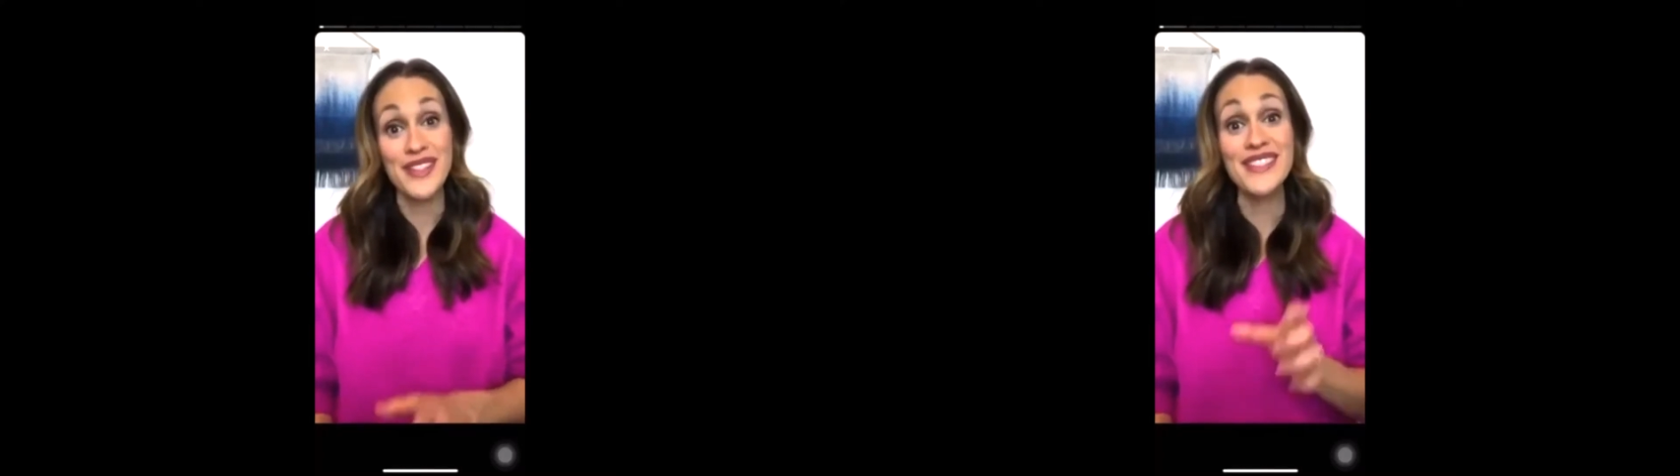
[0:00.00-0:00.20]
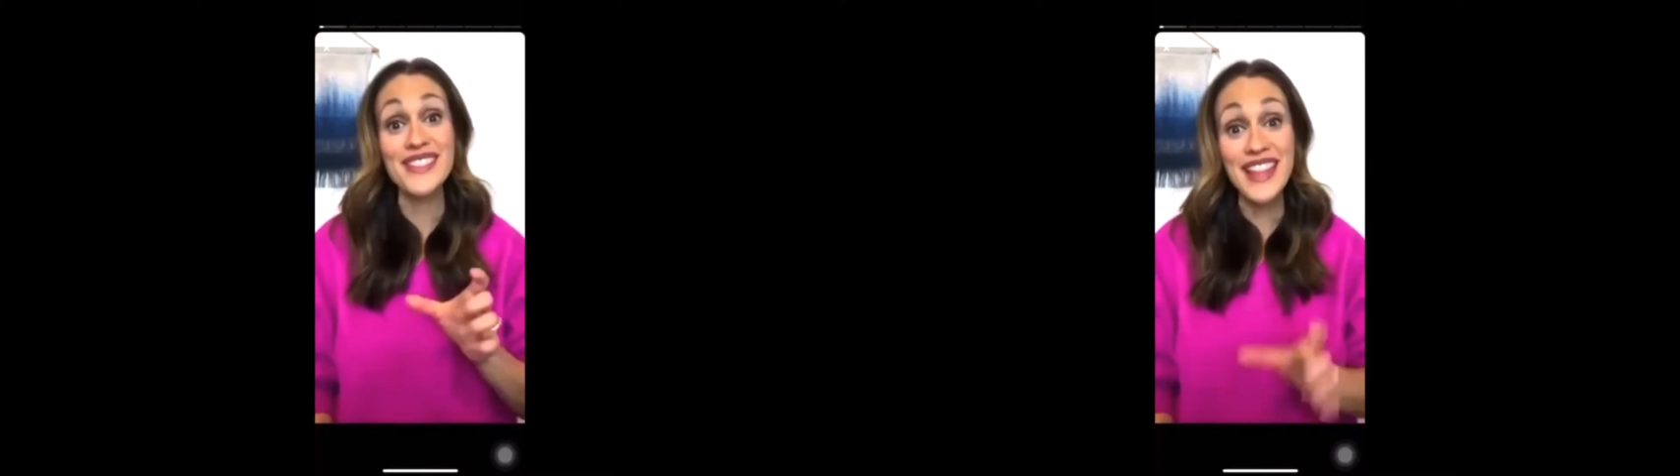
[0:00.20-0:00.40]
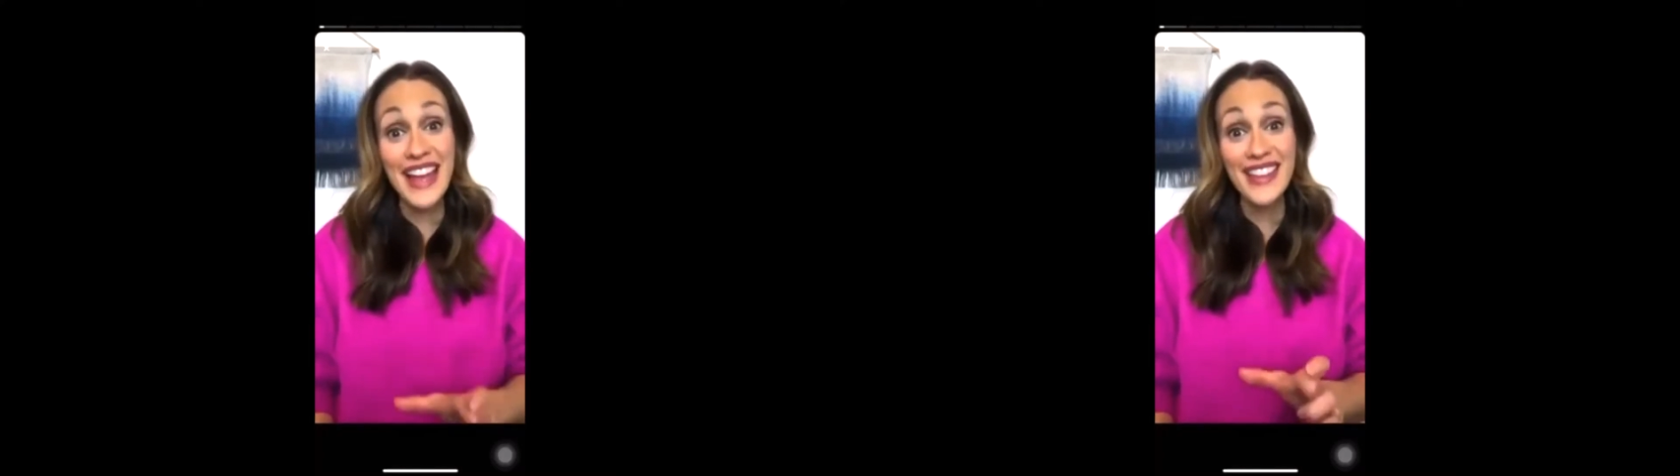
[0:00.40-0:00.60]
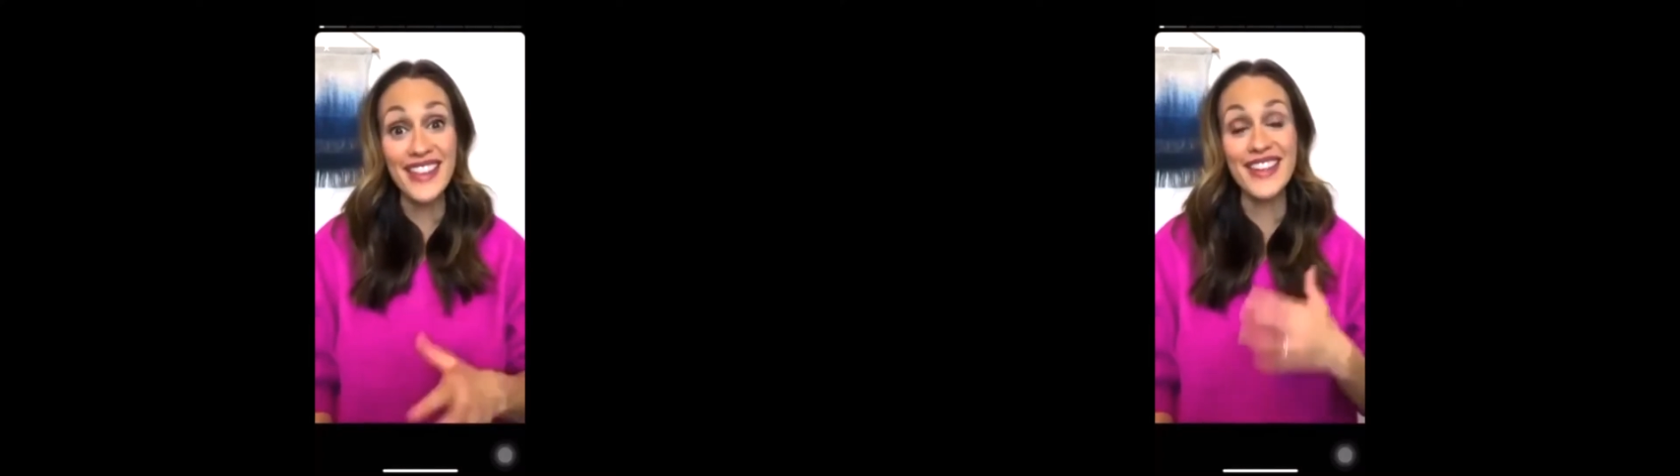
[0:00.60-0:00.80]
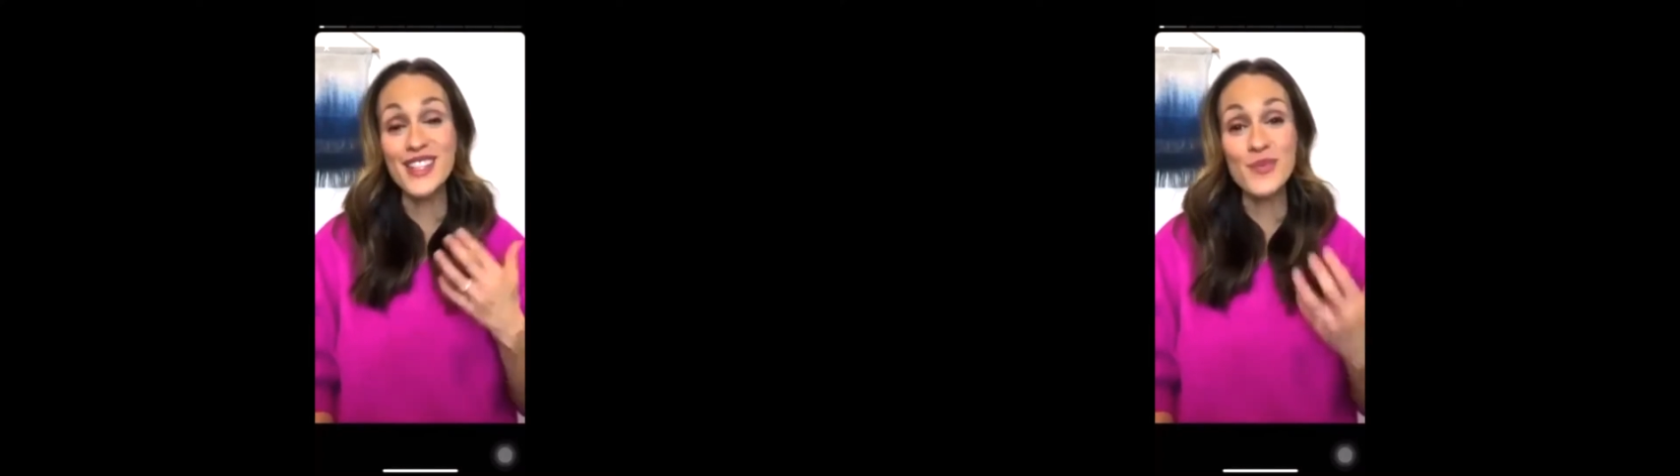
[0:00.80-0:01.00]
Its length
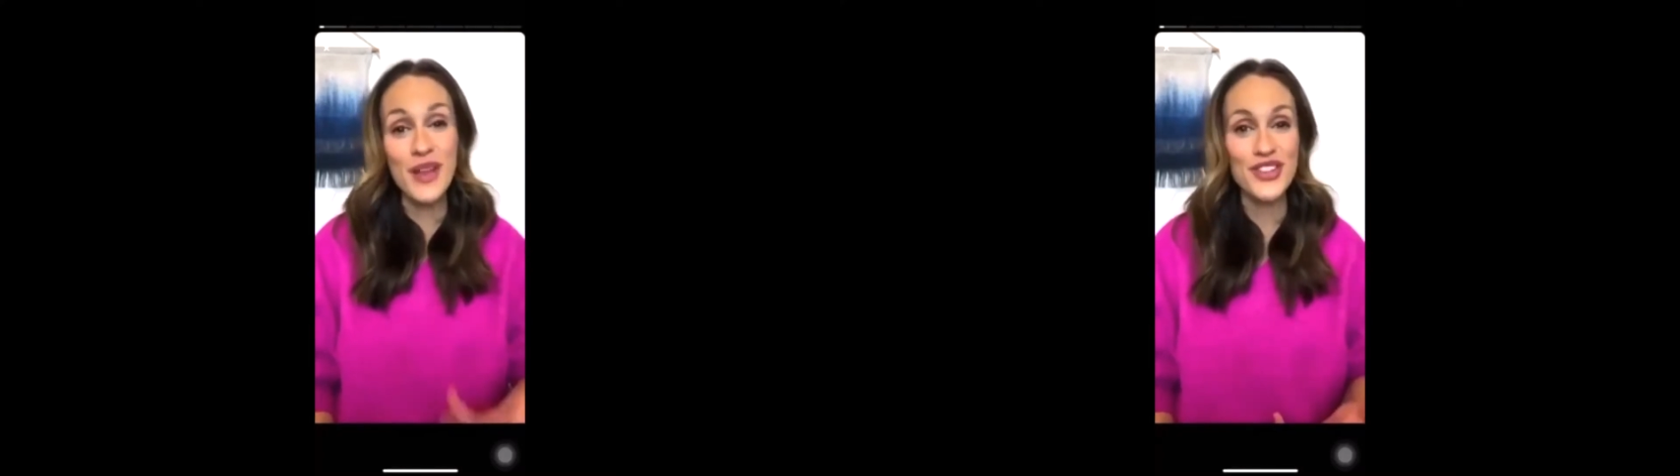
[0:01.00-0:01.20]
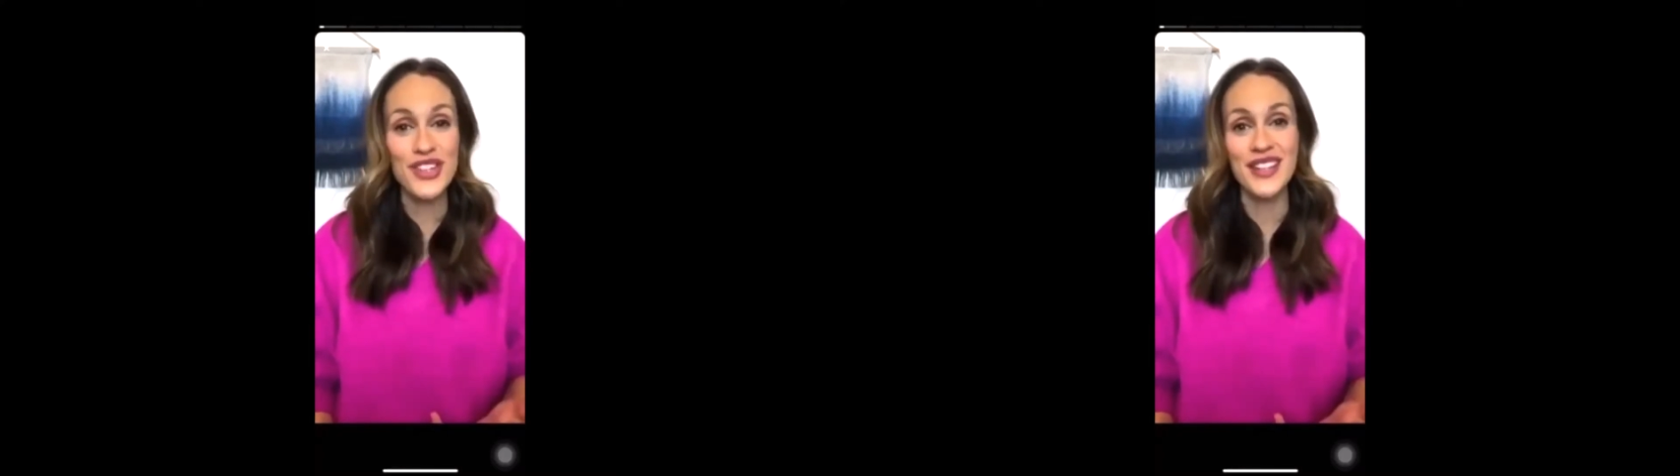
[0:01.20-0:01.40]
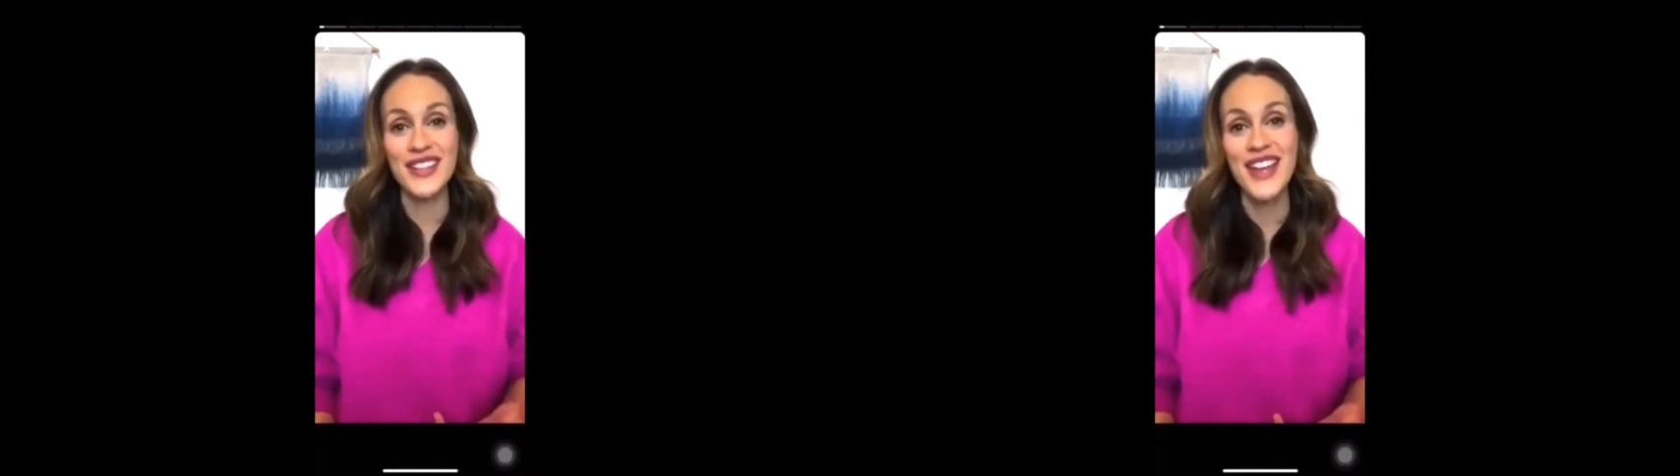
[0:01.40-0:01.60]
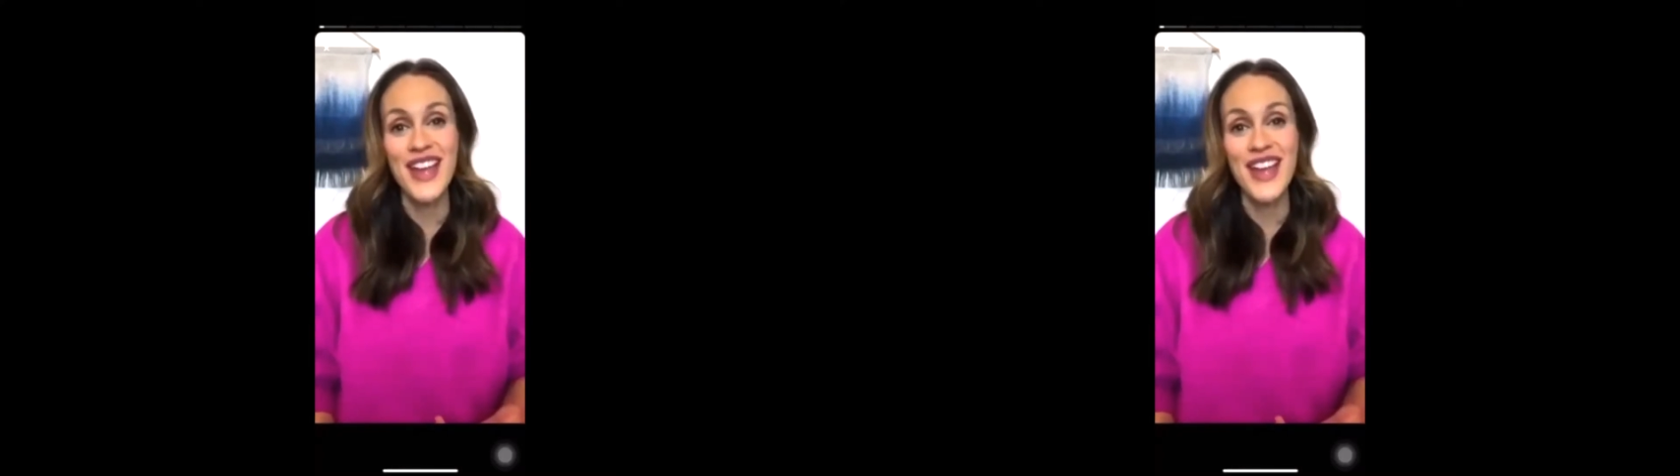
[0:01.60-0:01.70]
and expression